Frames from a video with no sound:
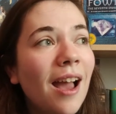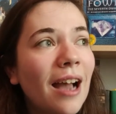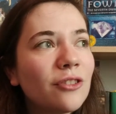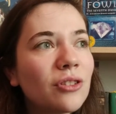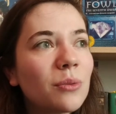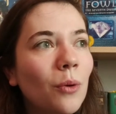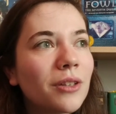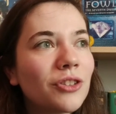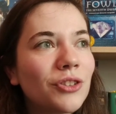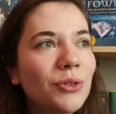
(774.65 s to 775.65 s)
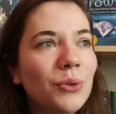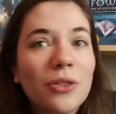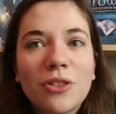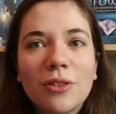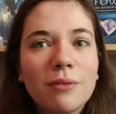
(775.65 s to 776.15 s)
I just want to
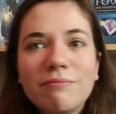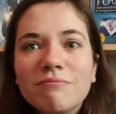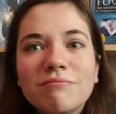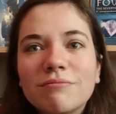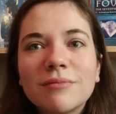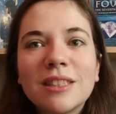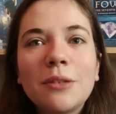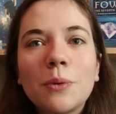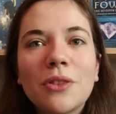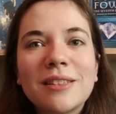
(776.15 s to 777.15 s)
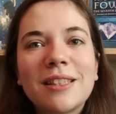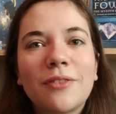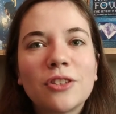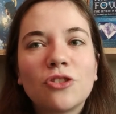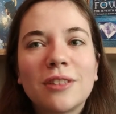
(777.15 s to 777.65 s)
see where this
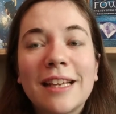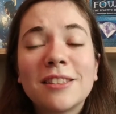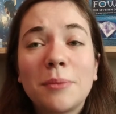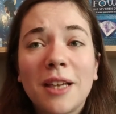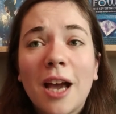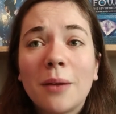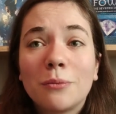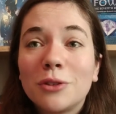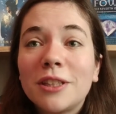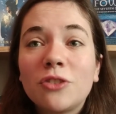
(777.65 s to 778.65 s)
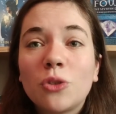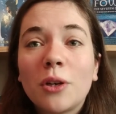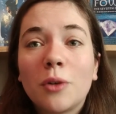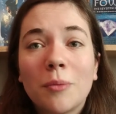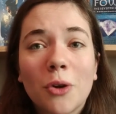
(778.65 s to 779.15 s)
adventure takes me. I'm really
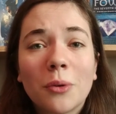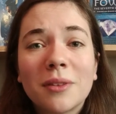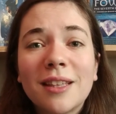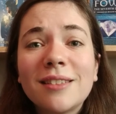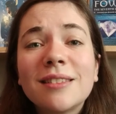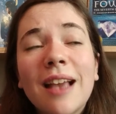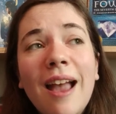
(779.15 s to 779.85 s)
enjoying where I'm going with this.